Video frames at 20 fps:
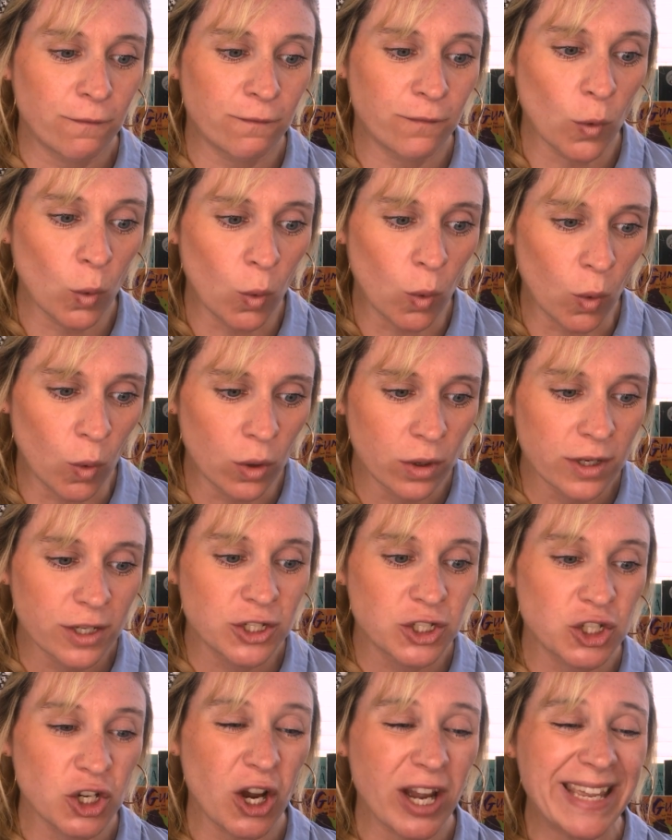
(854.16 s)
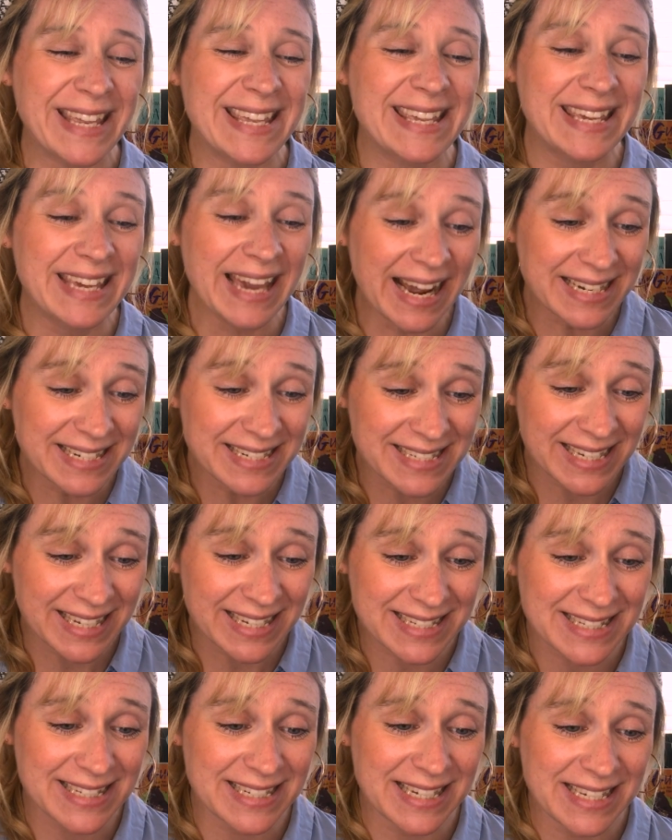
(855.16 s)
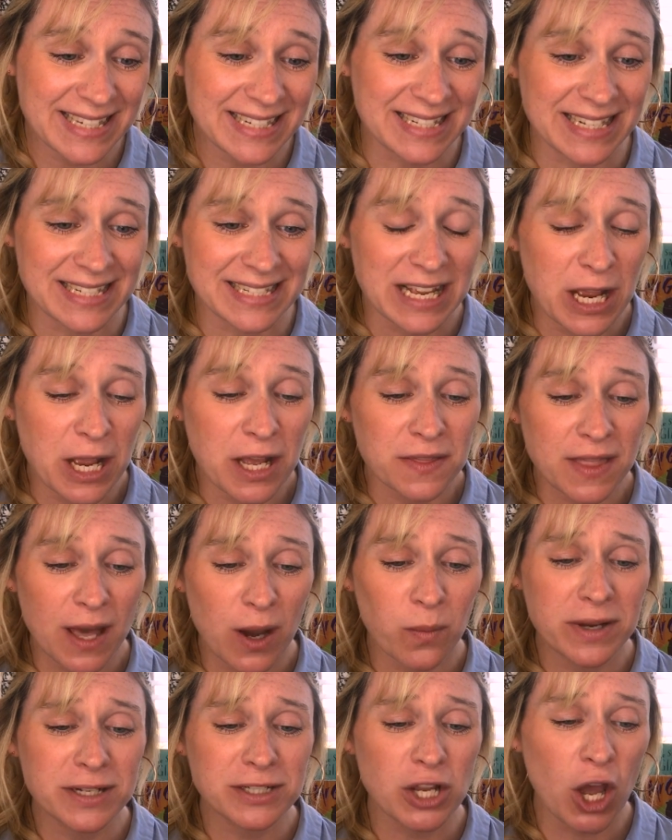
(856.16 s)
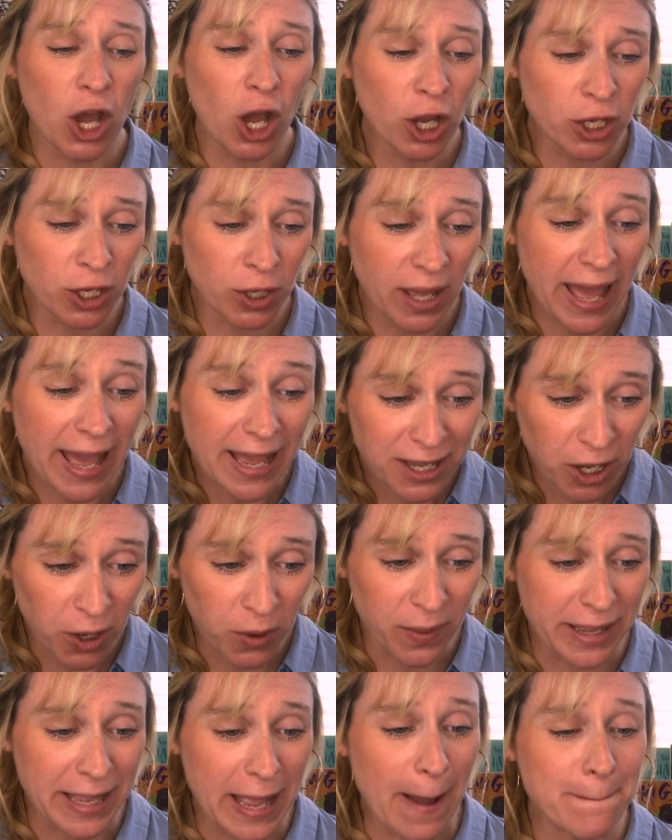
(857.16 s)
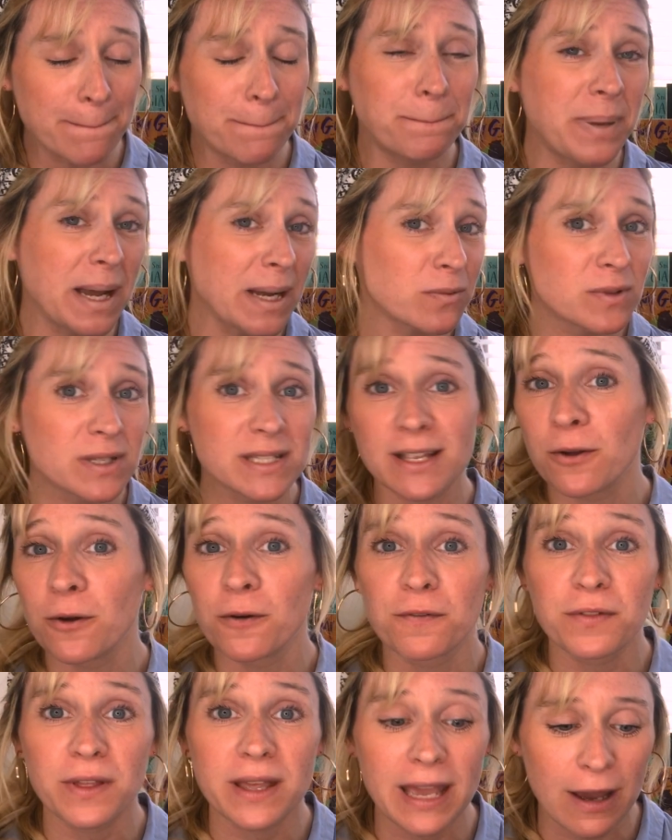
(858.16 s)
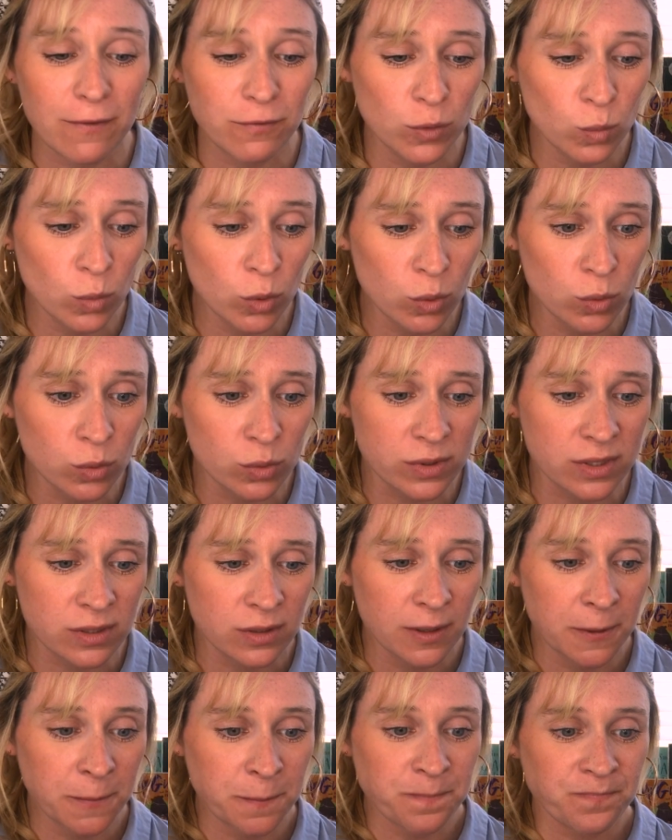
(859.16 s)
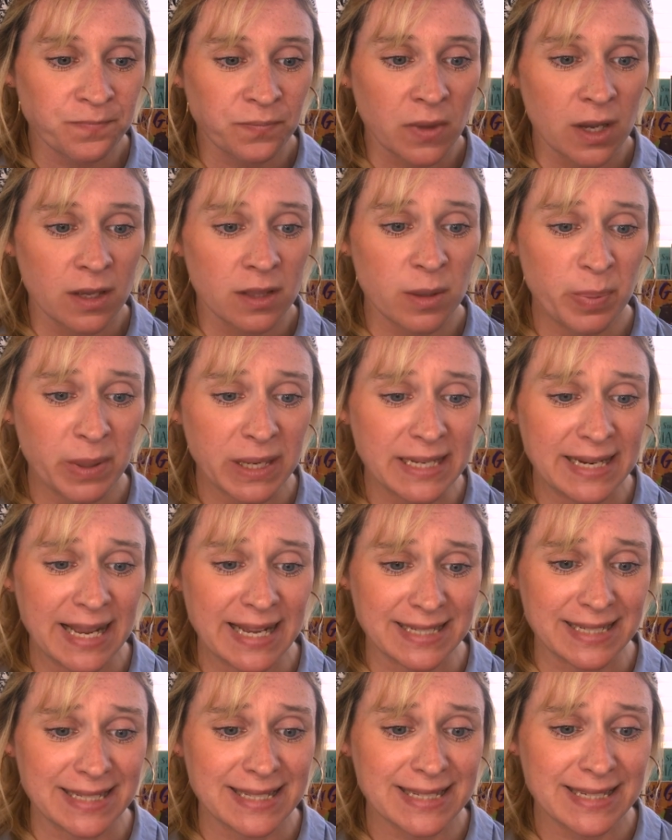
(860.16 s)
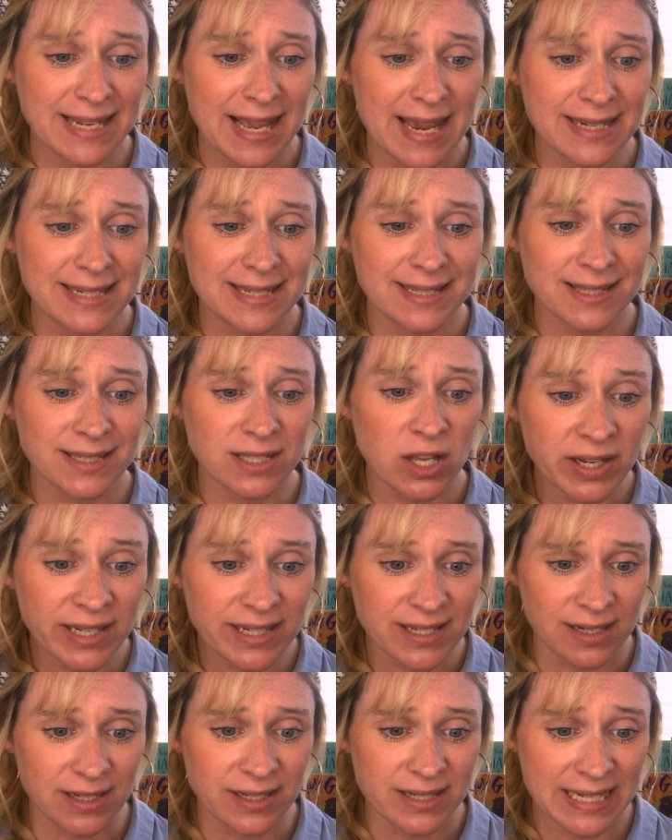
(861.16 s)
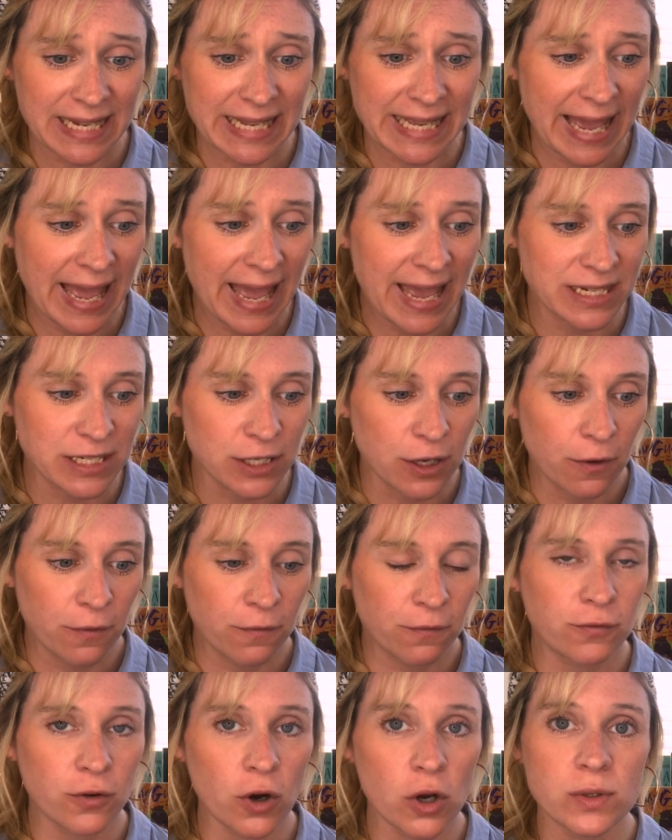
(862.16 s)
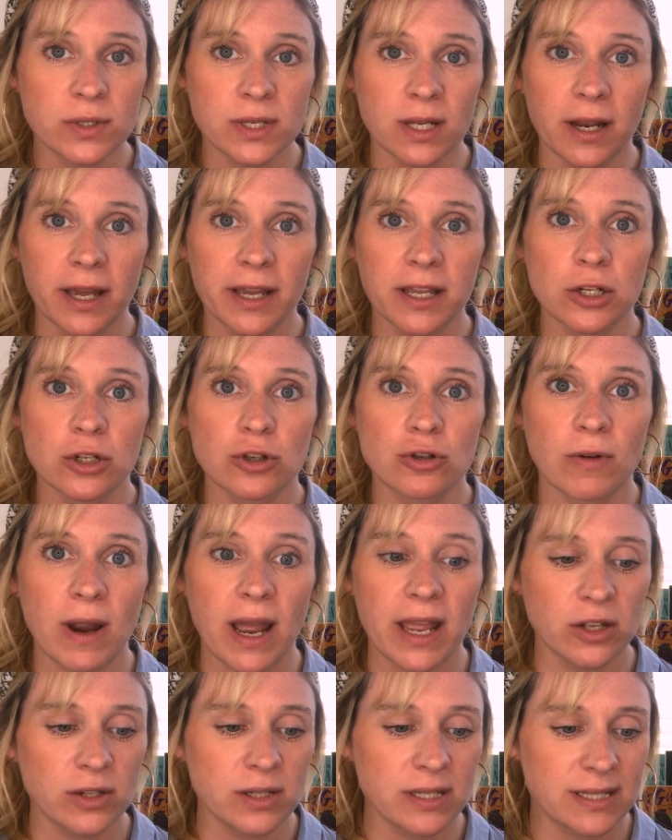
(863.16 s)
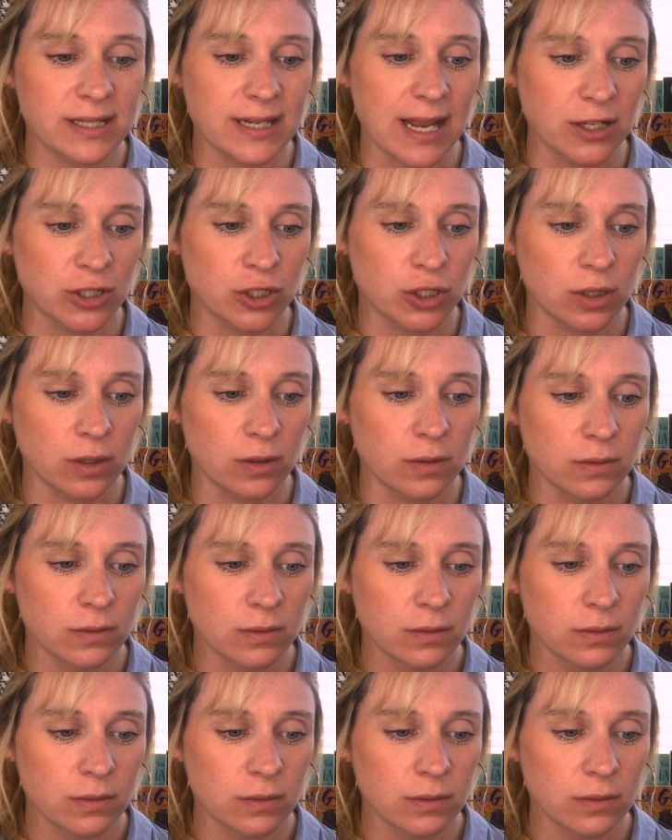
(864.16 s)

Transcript: 4 gigantic sneezes that went echoing and bouncing off the cavern walls. The big nadder stared sightlessly ahead, frozen like a dragon statue.